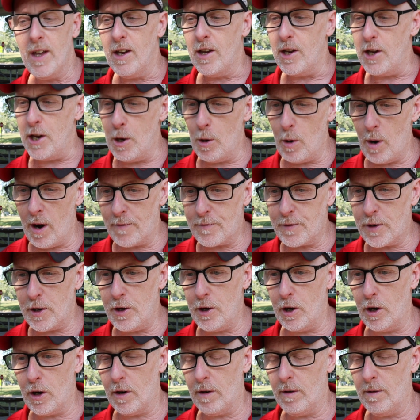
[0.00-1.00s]
year after
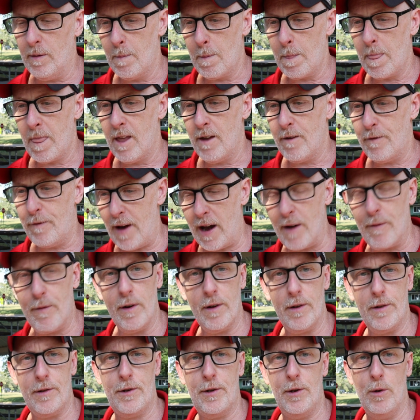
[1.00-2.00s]
year
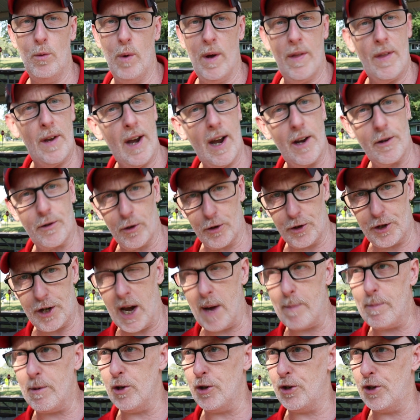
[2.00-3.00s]
favorite to win the national
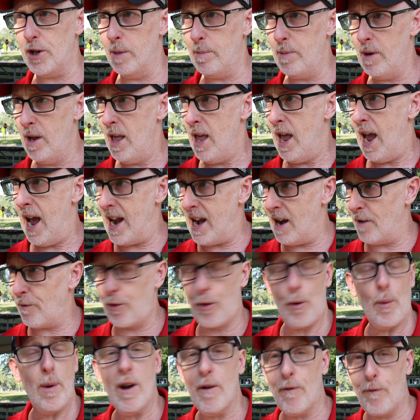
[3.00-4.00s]
championship and have
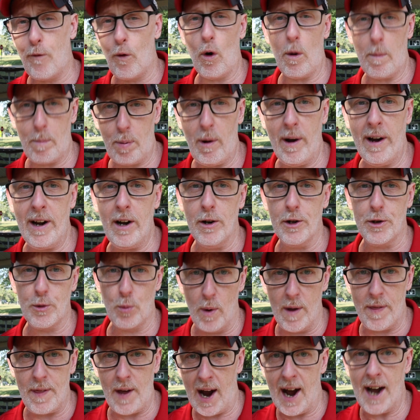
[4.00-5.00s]
3 or 4 players
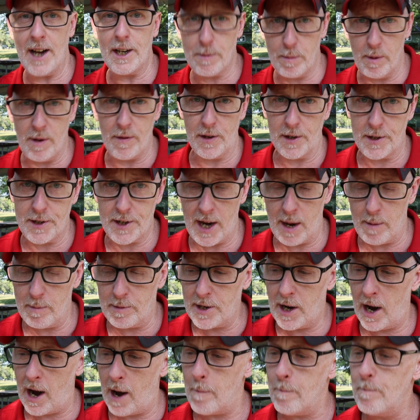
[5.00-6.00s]
win the Heisman at the same
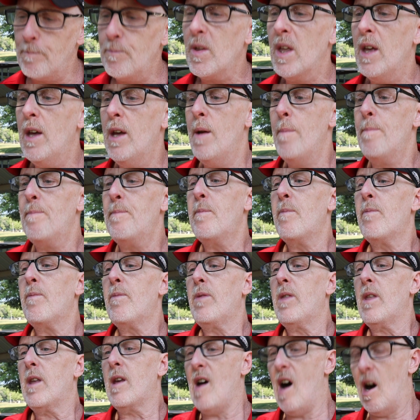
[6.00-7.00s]
time,
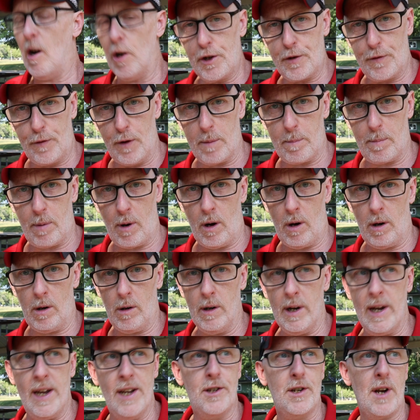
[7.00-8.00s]
college football
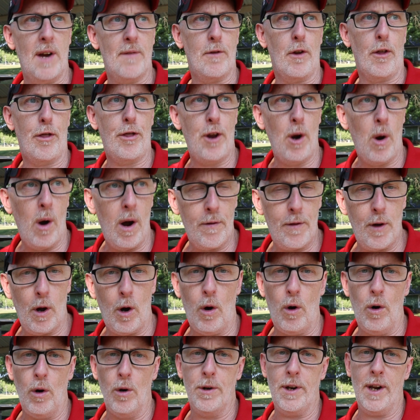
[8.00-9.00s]
is going to have to throw out the
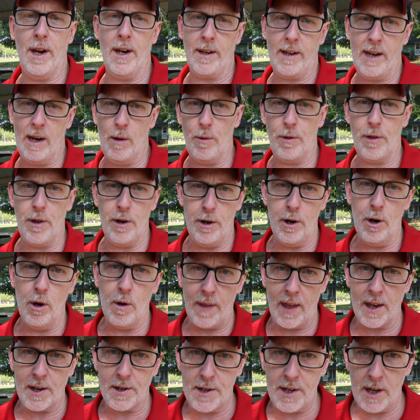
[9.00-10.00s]
old and get with the new, and
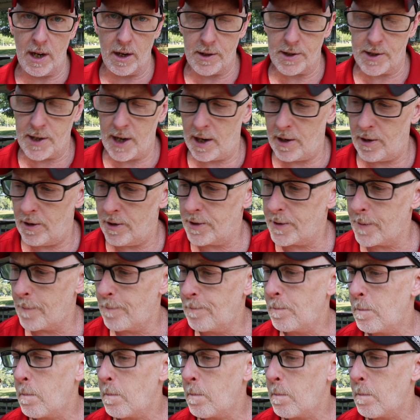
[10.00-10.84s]
that's Deion Sanders.